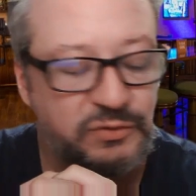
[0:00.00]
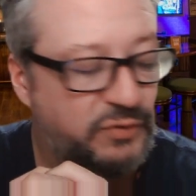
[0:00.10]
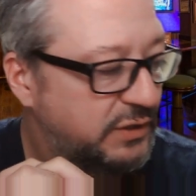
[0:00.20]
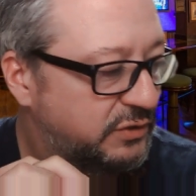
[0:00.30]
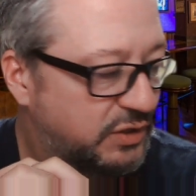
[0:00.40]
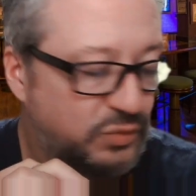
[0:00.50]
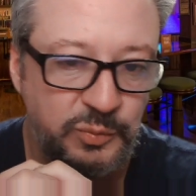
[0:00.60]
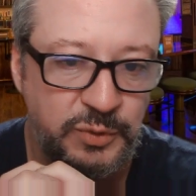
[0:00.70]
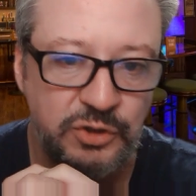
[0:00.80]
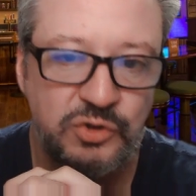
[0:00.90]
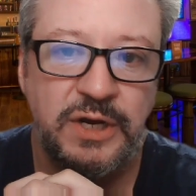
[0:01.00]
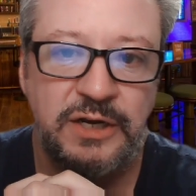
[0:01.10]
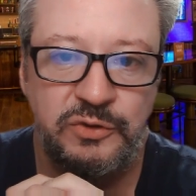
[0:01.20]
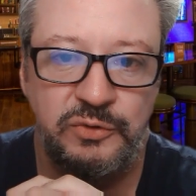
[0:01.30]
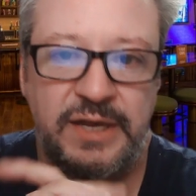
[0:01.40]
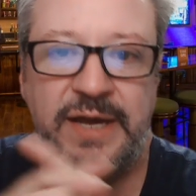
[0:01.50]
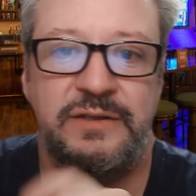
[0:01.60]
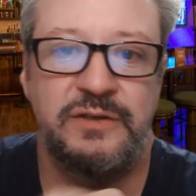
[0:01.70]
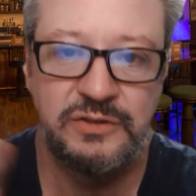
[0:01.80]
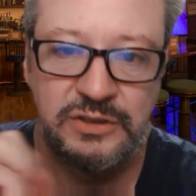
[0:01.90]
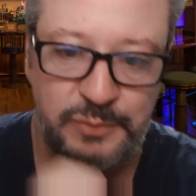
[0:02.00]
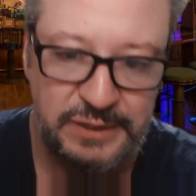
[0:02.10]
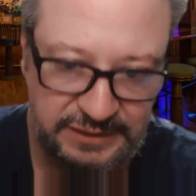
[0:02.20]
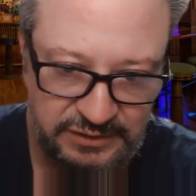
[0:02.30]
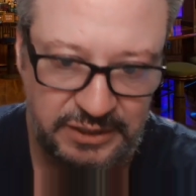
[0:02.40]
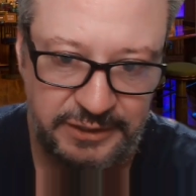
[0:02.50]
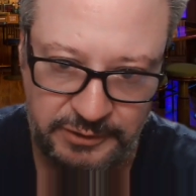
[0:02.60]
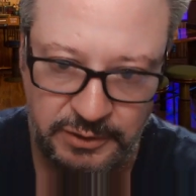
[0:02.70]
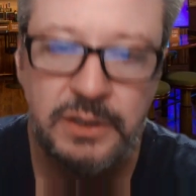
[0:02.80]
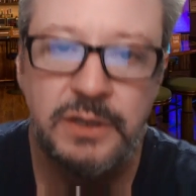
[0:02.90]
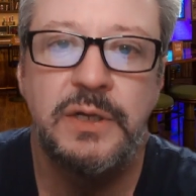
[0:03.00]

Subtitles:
phase of this will be to try to do that, to display it there